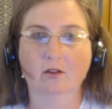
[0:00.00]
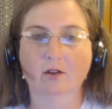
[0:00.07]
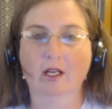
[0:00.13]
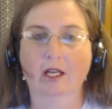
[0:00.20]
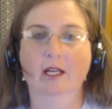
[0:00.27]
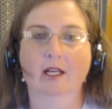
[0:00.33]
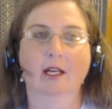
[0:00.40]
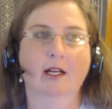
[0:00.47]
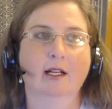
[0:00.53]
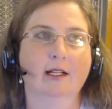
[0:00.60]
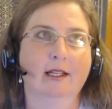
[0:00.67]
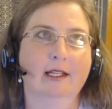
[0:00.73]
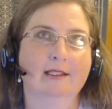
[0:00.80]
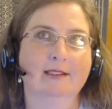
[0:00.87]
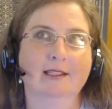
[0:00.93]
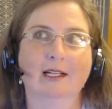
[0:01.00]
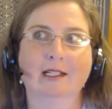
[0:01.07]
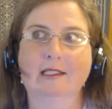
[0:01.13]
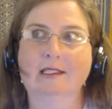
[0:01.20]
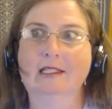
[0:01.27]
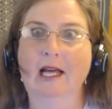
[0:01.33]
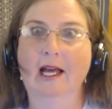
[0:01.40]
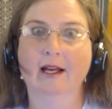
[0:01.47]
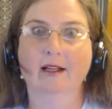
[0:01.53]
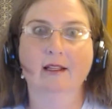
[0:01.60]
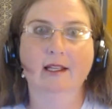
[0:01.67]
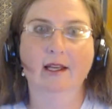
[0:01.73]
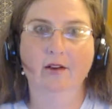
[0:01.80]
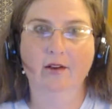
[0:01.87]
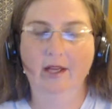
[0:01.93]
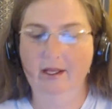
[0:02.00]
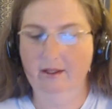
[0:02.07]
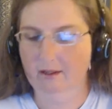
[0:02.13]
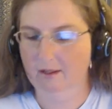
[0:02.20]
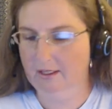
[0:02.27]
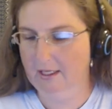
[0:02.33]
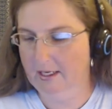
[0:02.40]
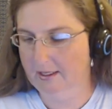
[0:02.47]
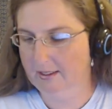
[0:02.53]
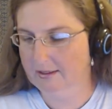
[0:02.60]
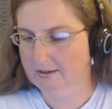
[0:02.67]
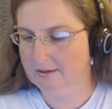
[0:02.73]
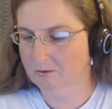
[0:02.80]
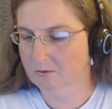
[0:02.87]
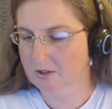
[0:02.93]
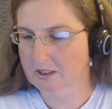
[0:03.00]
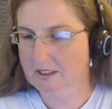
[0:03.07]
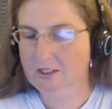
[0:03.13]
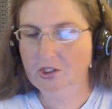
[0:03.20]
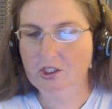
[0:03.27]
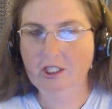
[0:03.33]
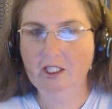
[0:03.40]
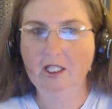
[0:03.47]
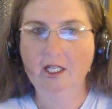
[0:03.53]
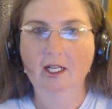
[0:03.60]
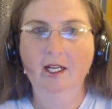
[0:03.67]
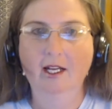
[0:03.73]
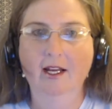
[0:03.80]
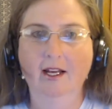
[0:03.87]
Okay, and that's not exactly how Catholic Catechism would teach it,